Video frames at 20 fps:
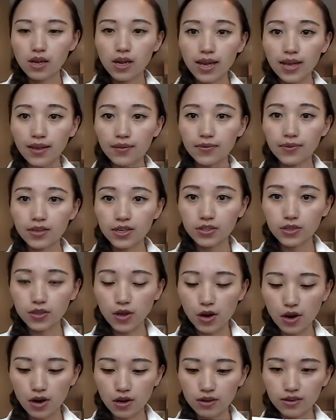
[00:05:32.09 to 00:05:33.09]
And these
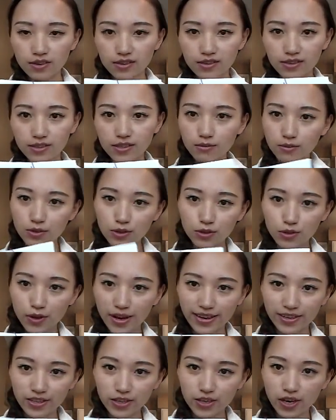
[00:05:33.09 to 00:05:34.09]
are some
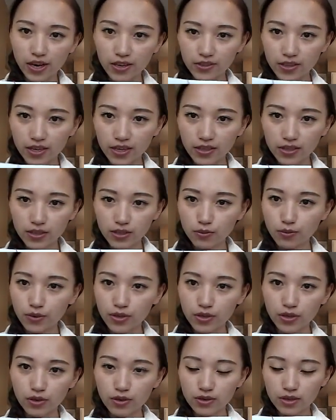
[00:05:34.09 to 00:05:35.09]
strange consonants
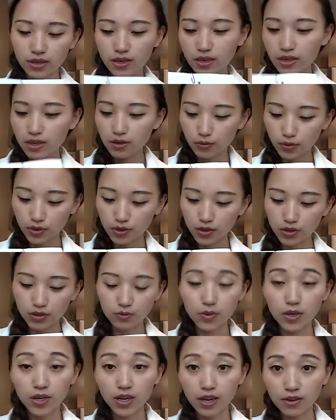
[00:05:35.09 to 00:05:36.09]
which is
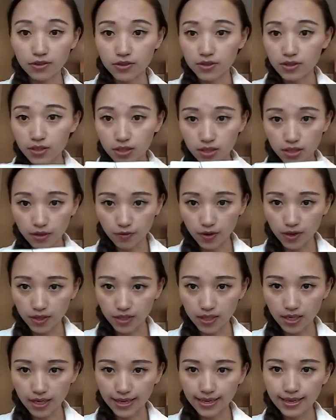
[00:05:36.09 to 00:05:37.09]
pronounced
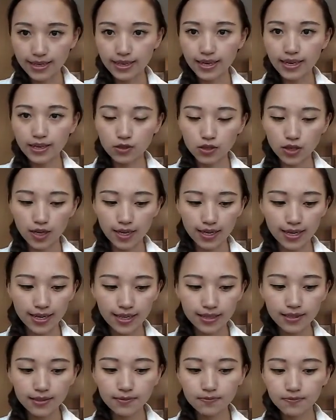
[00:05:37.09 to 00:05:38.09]
differently in
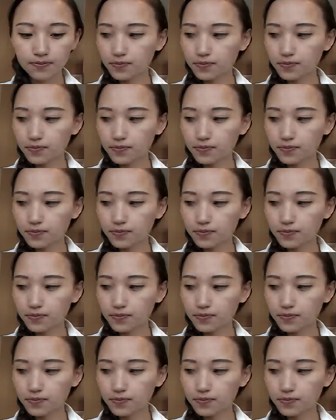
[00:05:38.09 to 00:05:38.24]
Chinese.